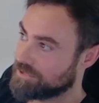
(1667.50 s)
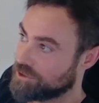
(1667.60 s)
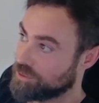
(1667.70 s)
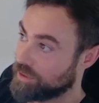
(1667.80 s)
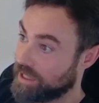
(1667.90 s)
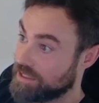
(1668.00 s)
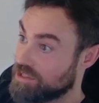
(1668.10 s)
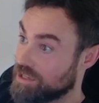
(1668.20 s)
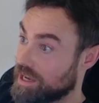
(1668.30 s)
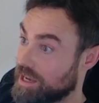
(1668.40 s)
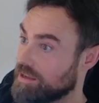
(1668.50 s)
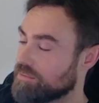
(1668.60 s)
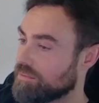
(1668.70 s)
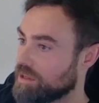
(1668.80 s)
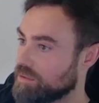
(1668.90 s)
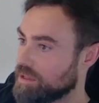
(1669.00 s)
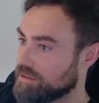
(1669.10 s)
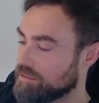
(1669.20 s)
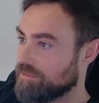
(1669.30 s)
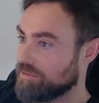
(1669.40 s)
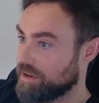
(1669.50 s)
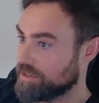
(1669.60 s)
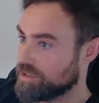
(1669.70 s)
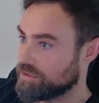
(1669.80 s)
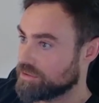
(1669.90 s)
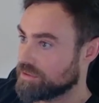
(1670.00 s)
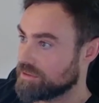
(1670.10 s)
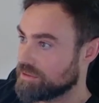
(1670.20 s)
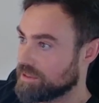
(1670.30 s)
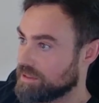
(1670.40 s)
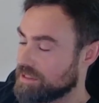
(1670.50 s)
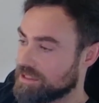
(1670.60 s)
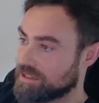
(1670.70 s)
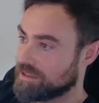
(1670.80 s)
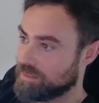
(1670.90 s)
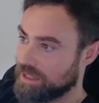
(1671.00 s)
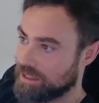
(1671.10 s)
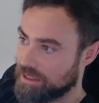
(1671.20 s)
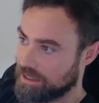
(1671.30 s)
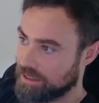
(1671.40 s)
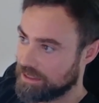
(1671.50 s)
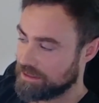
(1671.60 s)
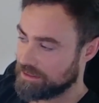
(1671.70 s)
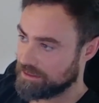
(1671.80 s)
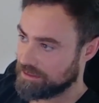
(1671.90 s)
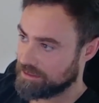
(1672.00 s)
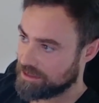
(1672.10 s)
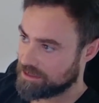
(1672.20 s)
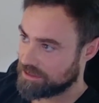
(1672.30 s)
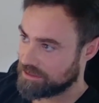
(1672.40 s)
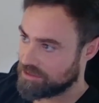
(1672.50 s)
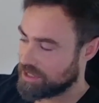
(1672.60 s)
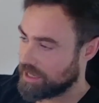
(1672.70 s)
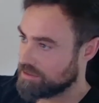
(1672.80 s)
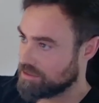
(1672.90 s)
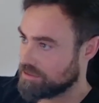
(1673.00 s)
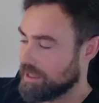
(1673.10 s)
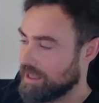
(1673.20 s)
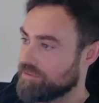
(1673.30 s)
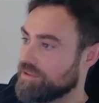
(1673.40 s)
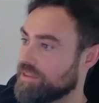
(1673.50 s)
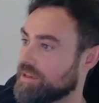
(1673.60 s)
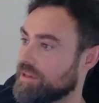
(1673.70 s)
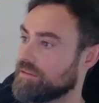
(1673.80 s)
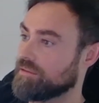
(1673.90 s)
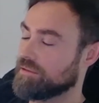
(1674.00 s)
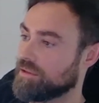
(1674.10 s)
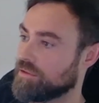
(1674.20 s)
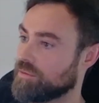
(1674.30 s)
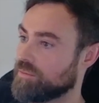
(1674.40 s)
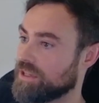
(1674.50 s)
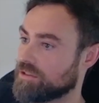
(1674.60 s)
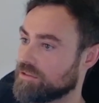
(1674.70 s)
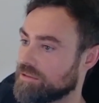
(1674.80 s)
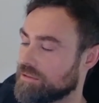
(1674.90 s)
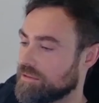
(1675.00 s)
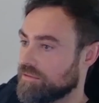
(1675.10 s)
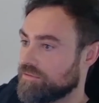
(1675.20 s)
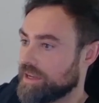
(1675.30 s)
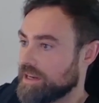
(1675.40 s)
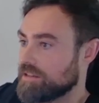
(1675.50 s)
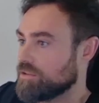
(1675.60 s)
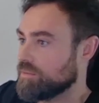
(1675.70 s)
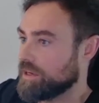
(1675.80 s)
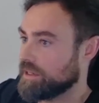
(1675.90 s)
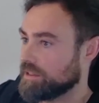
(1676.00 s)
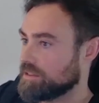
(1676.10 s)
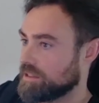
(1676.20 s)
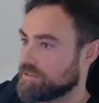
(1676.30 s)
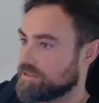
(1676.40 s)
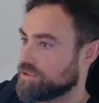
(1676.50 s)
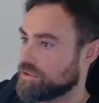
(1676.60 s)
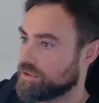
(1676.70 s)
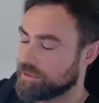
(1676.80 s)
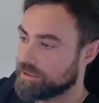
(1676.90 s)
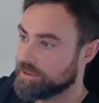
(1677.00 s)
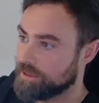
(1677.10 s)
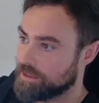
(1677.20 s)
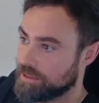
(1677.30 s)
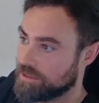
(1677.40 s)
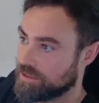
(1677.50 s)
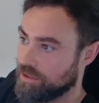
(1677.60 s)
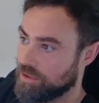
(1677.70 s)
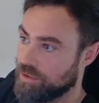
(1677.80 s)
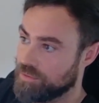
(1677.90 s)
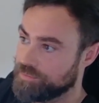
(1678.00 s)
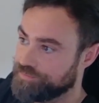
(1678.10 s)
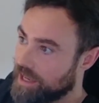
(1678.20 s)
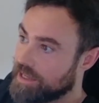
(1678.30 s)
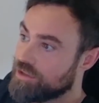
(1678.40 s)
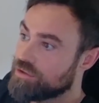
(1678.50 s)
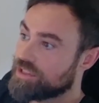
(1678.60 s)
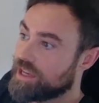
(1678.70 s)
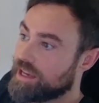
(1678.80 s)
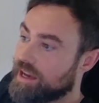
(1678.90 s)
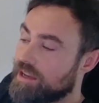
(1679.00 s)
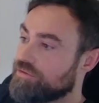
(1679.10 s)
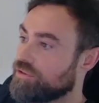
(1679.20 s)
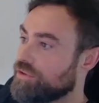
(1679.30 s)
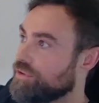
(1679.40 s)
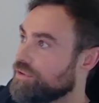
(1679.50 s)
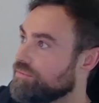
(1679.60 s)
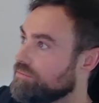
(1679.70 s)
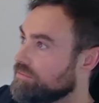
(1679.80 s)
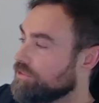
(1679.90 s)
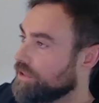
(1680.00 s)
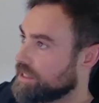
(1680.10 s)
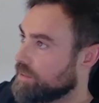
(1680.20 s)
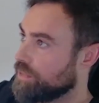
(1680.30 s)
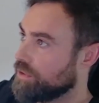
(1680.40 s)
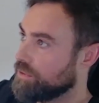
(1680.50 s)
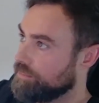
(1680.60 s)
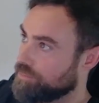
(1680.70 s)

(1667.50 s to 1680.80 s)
AGI maybe very soon, and this is going to change everything. Based on financial markets, that's for sure. So I use AI for example,